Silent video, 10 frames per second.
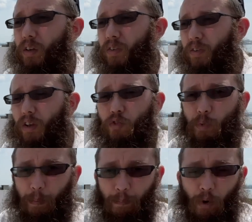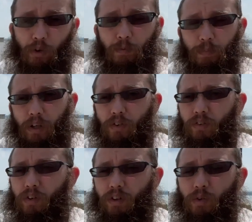such remote
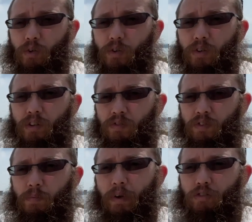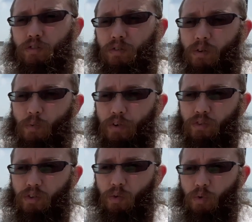places that you couldn't even imagine a
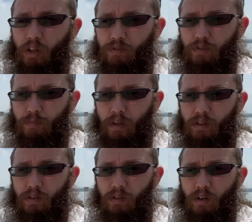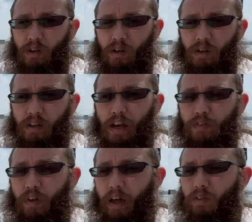Westerner will ever spend
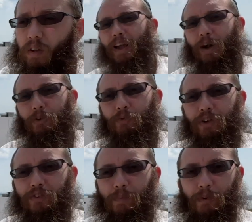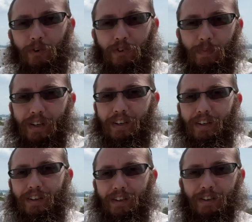life at. I was once approached by a
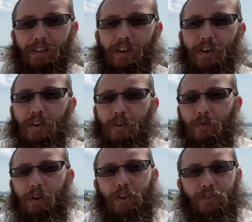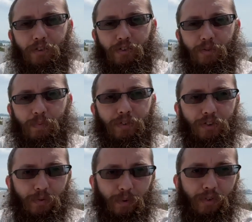religious
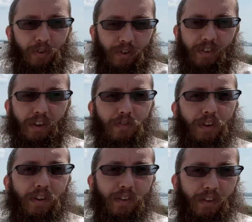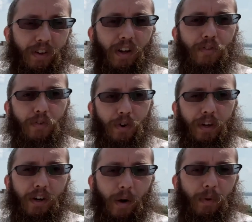business person living in
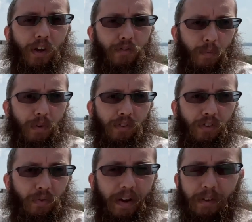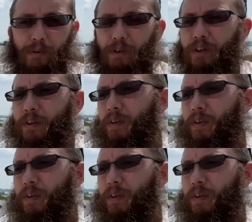California, coming here for business regularly.